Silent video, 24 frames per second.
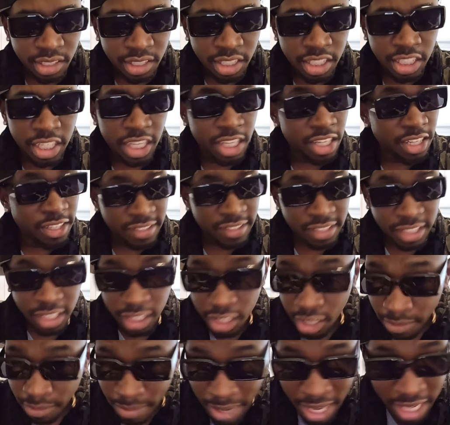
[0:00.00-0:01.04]
You no see
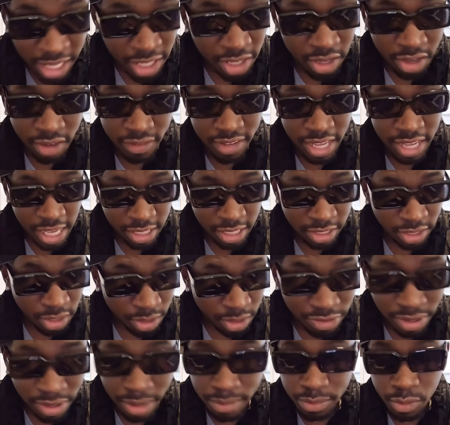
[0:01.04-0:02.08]
nobody over
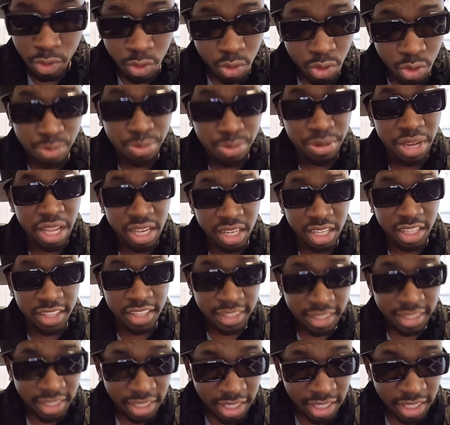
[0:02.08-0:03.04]
yourself from Doodle Planet.